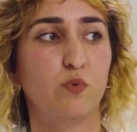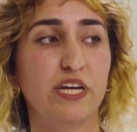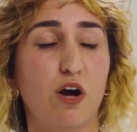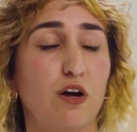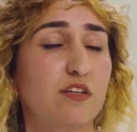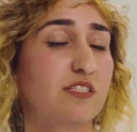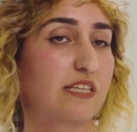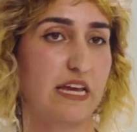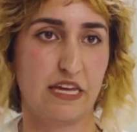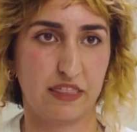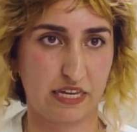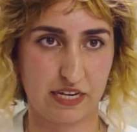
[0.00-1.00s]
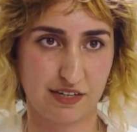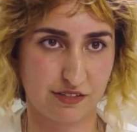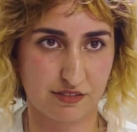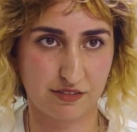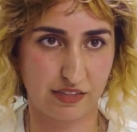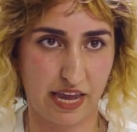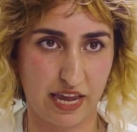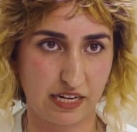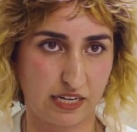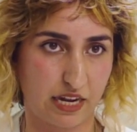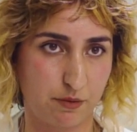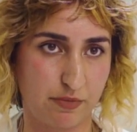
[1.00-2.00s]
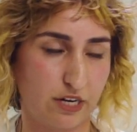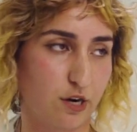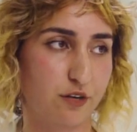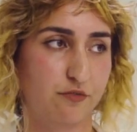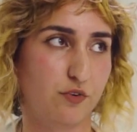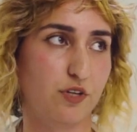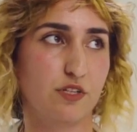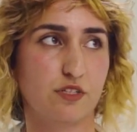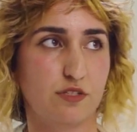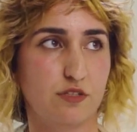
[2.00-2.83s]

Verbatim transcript: we all say things that can be hurtful